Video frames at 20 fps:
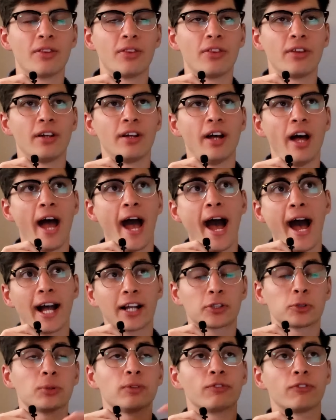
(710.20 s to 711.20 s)
the
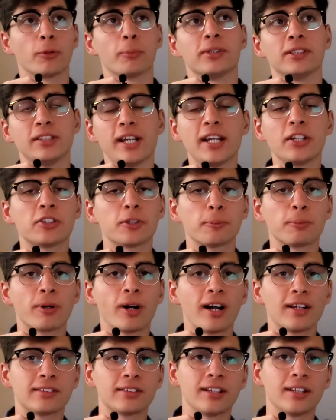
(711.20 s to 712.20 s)
actual fermentation
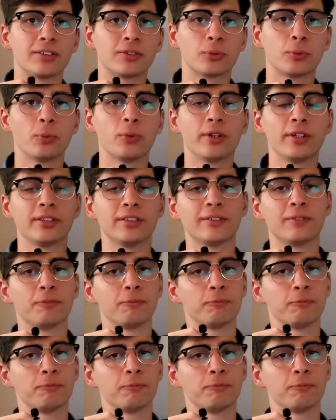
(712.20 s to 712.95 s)
process was